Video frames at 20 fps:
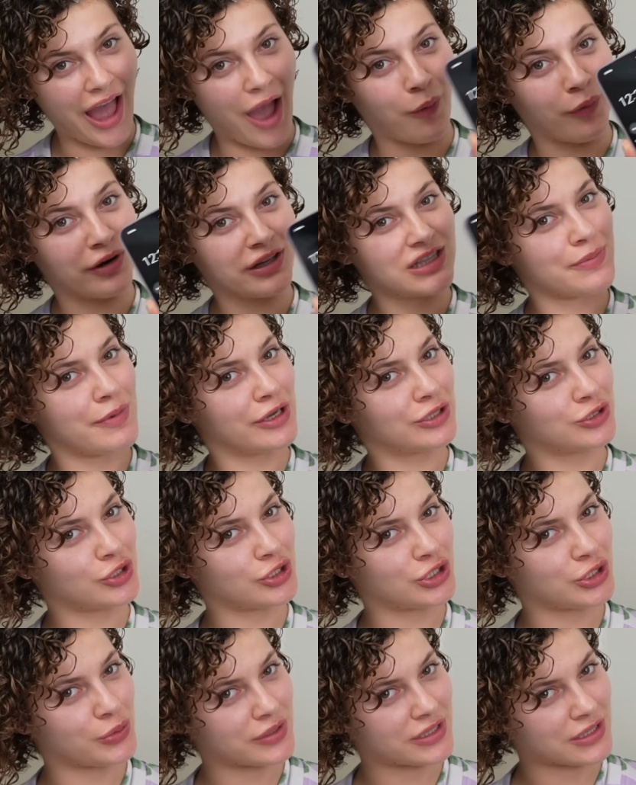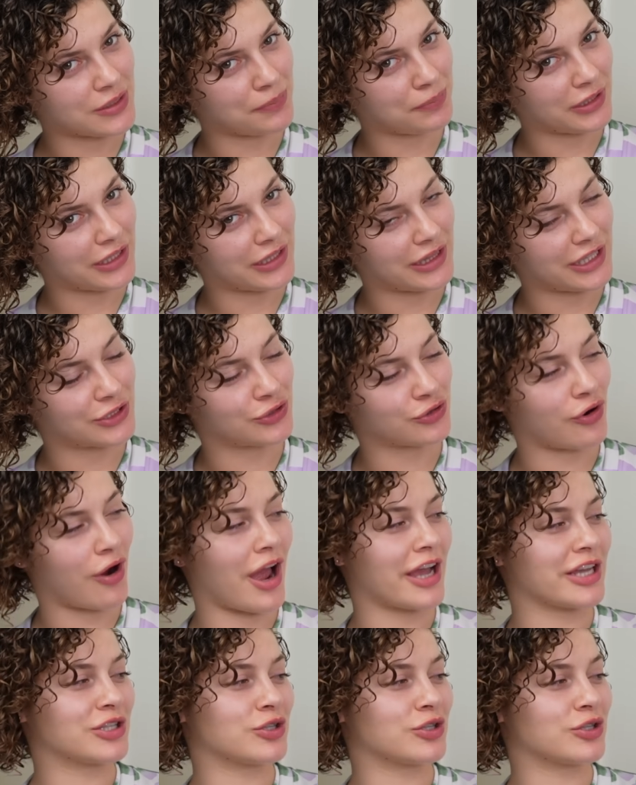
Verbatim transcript: I wanted to make sure she was completely dry,